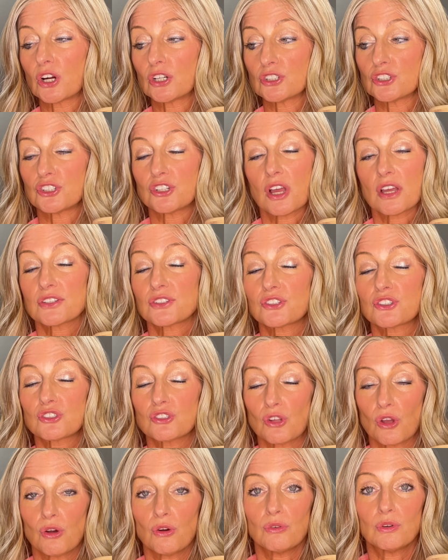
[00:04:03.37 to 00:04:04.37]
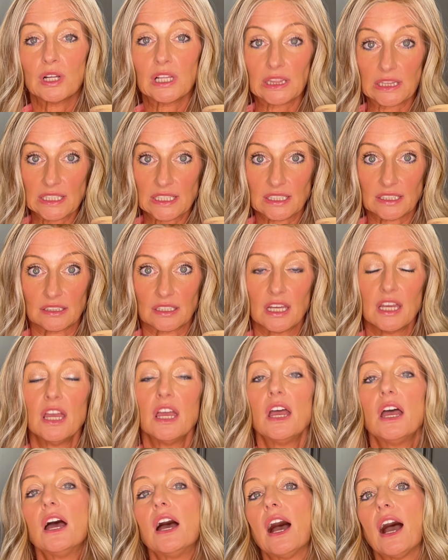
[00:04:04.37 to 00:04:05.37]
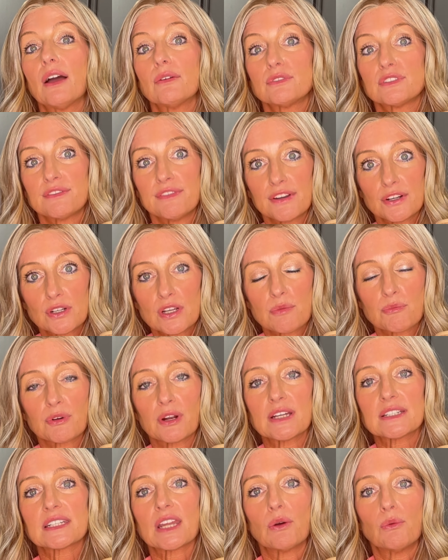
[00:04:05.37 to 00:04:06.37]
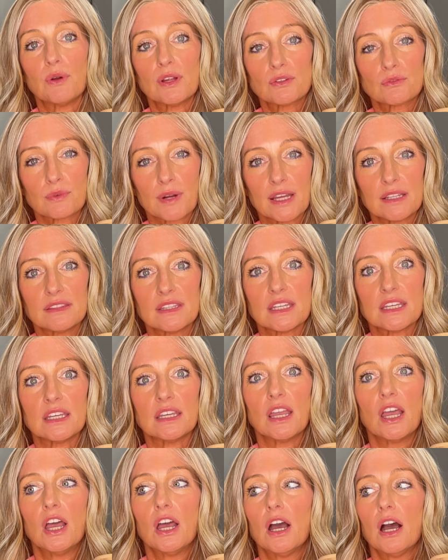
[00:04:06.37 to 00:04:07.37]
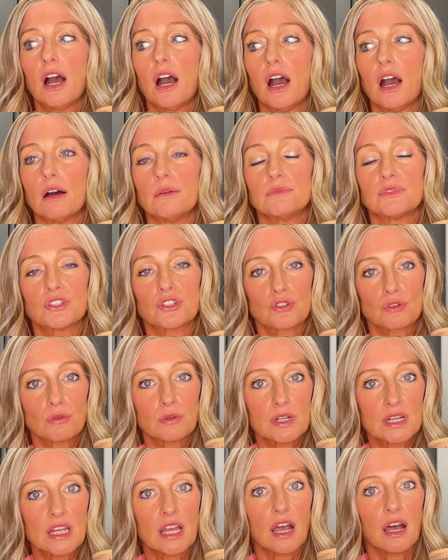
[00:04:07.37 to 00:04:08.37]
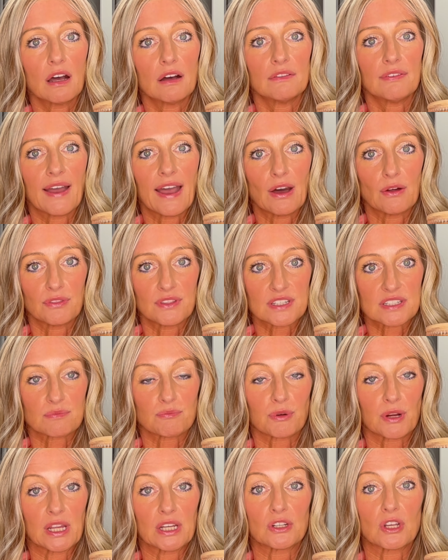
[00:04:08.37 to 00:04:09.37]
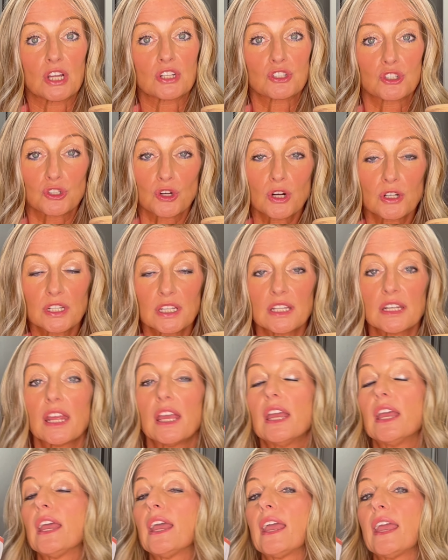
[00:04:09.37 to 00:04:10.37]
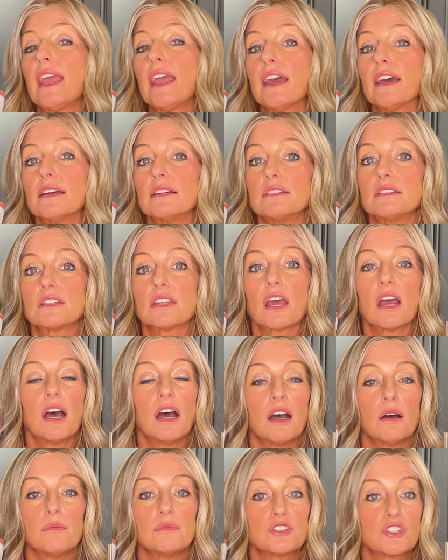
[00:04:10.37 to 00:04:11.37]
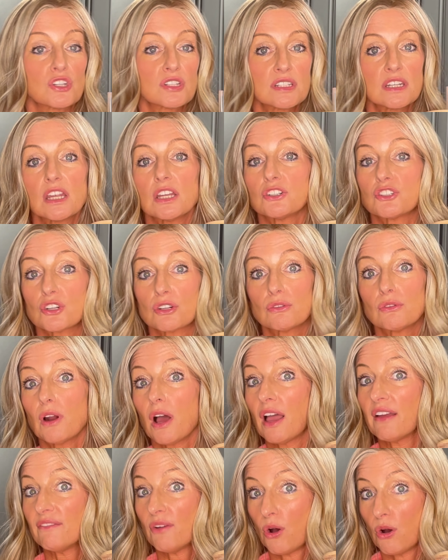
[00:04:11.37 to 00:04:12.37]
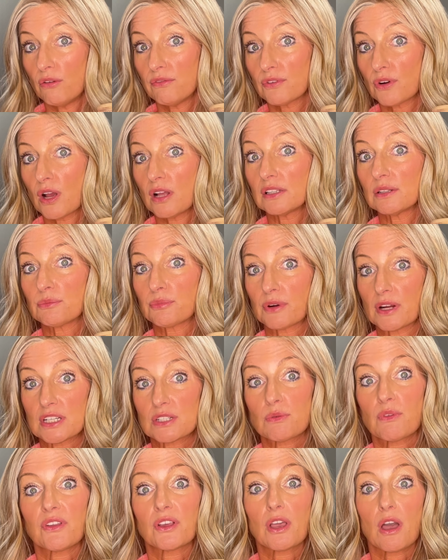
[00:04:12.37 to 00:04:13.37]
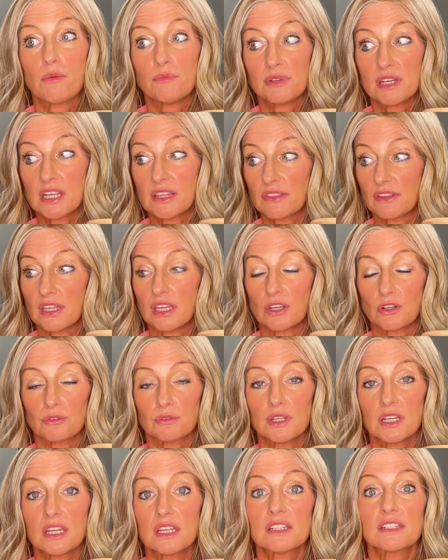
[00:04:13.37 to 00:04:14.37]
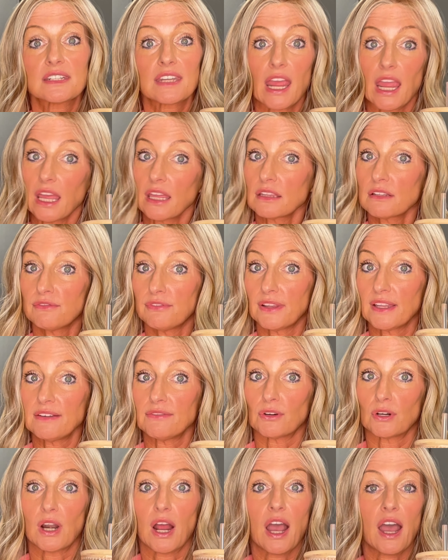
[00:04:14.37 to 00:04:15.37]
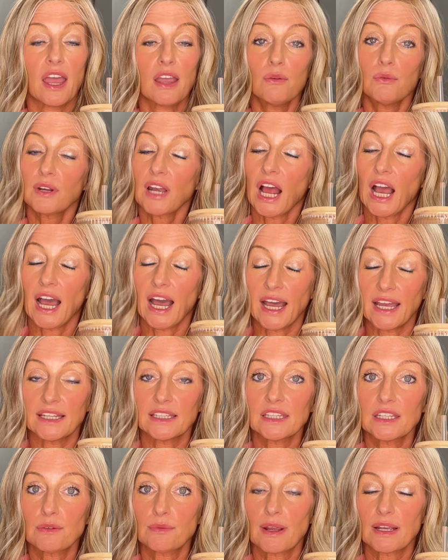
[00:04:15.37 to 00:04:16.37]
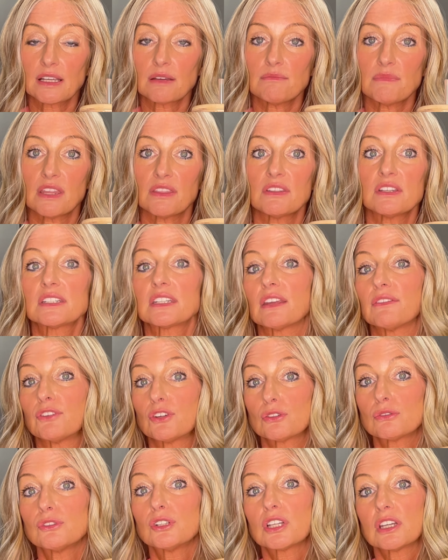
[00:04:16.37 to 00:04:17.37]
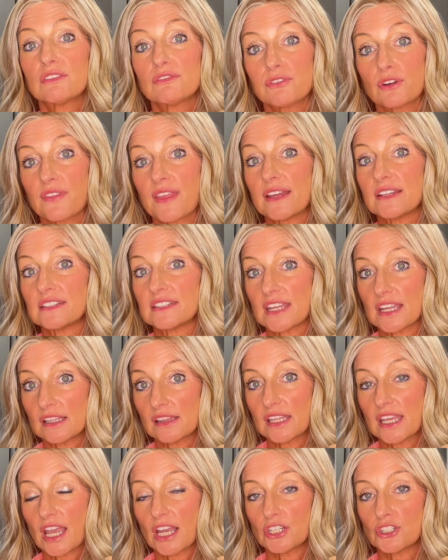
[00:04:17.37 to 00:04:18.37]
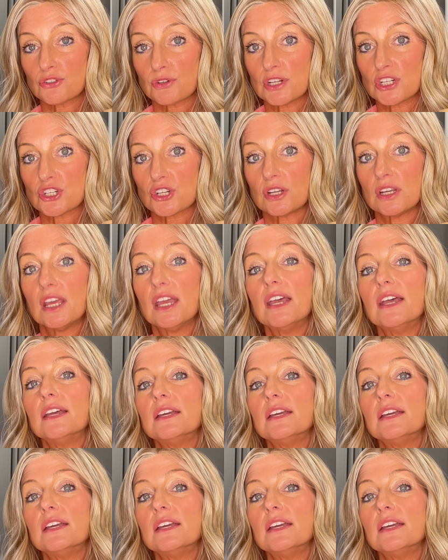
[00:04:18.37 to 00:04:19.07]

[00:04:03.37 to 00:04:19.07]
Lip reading: are just so clean. I was very impressed. I went and read the story of how this brand got started, and just in general, I'm overall impressed with the company, the ingredients, and the flavor. I would highly recommend this if you're looking for that daily hydration